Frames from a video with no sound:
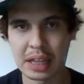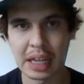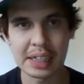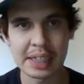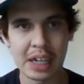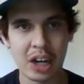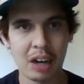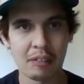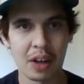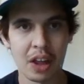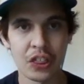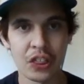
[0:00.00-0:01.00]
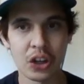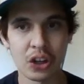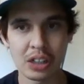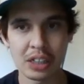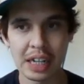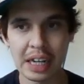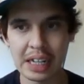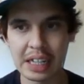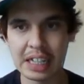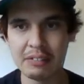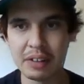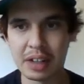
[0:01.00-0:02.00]
things kick off Thursday
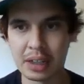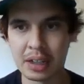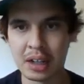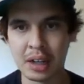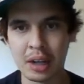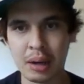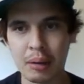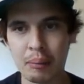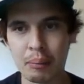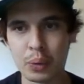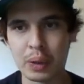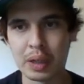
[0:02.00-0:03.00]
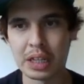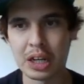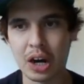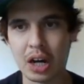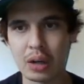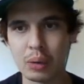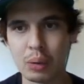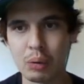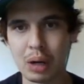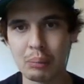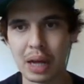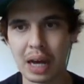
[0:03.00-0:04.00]
evening between the Ottawa
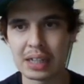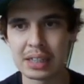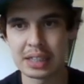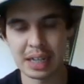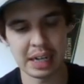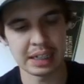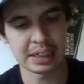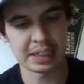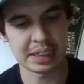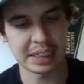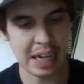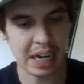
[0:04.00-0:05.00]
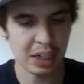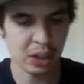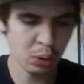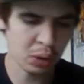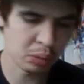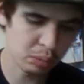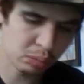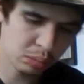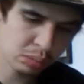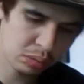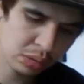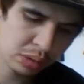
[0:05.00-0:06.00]
Red Blacks and Saskatchewan. Oh, no.
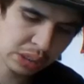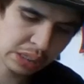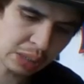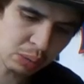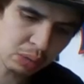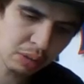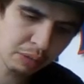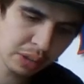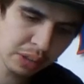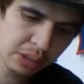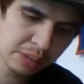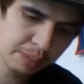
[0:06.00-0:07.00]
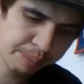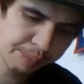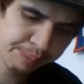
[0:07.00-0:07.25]
Saskatchewan Roughriders?